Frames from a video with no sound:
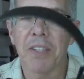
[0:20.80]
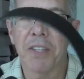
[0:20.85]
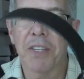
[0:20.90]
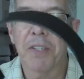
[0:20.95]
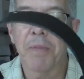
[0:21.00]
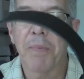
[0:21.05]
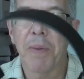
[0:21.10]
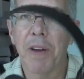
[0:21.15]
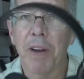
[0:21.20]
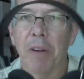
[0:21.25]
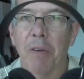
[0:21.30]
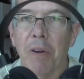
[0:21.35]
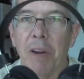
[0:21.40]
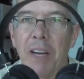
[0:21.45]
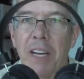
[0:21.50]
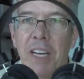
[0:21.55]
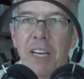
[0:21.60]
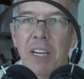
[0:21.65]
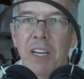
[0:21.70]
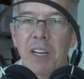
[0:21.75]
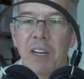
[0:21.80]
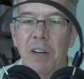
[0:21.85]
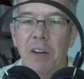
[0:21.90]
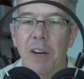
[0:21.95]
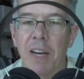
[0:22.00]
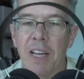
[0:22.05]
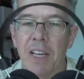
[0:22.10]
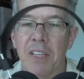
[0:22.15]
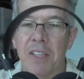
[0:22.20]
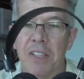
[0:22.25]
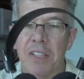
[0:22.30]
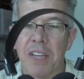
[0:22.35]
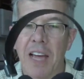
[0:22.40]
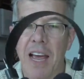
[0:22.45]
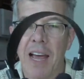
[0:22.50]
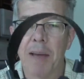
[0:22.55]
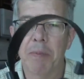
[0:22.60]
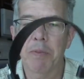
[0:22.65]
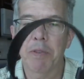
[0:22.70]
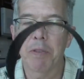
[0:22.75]
this pair right here has
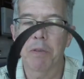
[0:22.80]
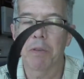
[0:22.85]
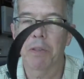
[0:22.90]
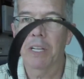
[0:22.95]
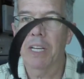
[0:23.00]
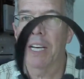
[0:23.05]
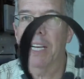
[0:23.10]
absolutely